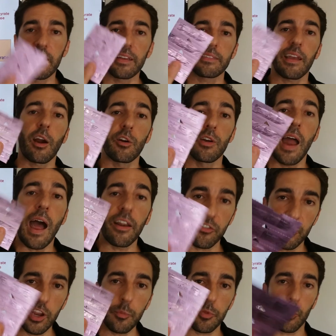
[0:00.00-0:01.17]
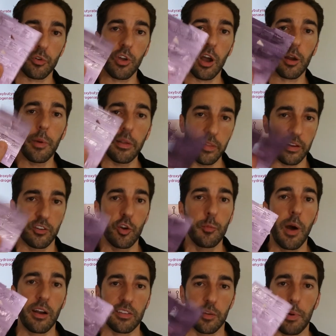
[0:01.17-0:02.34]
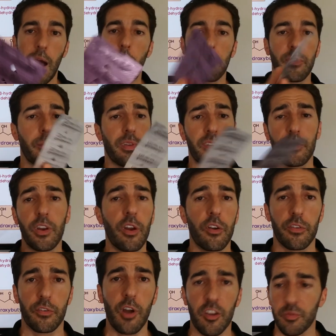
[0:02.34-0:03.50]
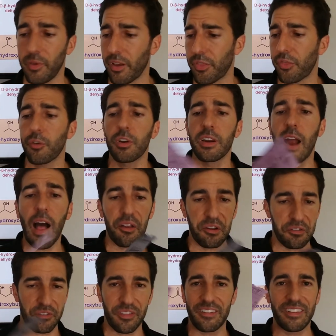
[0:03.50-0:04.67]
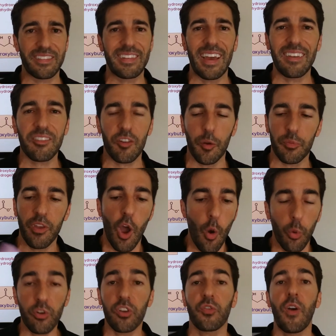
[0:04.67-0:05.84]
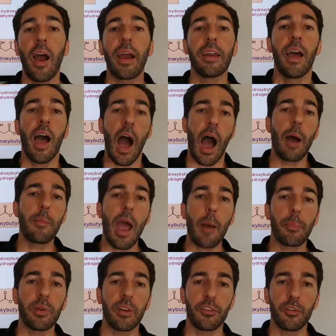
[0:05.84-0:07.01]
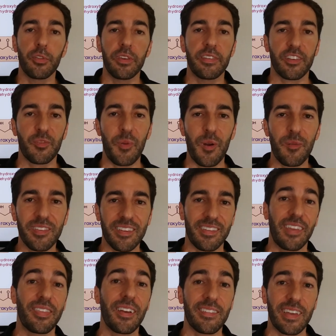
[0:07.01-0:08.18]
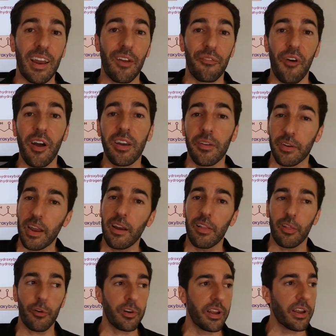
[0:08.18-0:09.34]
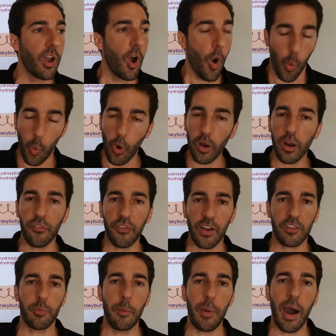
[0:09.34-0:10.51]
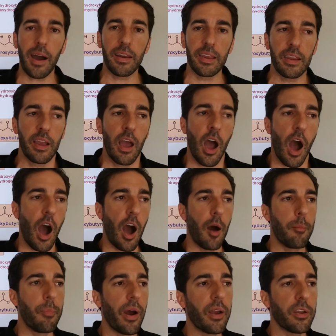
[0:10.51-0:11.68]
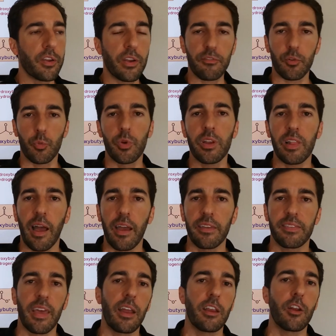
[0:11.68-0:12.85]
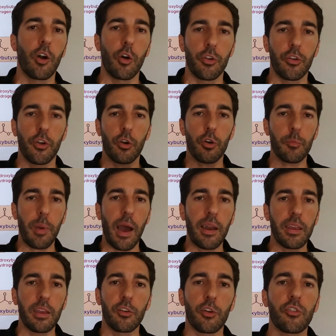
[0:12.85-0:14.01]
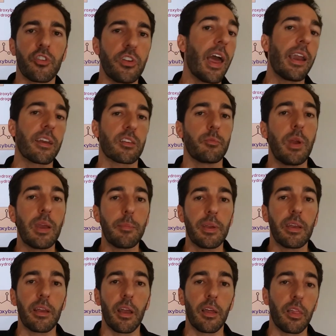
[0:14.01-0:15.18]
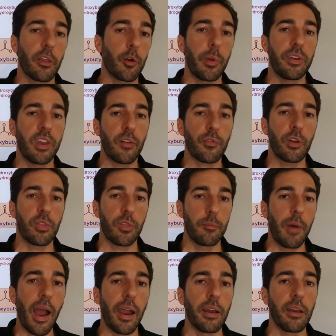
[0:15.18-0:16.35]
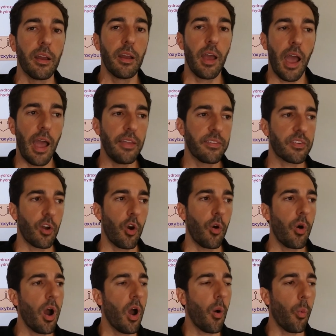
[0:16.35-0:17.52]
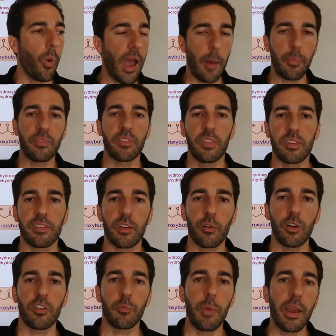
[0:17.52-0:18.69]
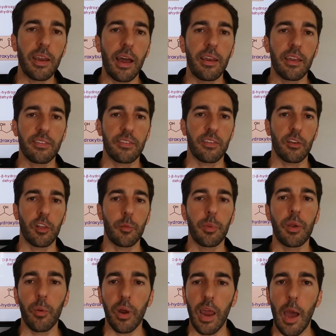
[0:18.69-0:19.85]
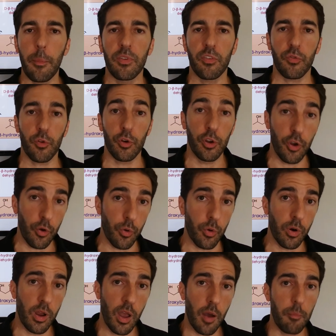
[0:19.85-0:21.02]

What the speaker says: things are not cheap, though. We're talking about like $2 a pop. Some of these videos have cost me like $30 worth of just test strips, which is fine. I'm happy to do these experiments because I think it's kind of fun and you're kind of learning what affects my body. But you have to realize that, you know, your body and your genetics may be a little bit different than mine. And so what happens in the series may not necessarily be what happens for you.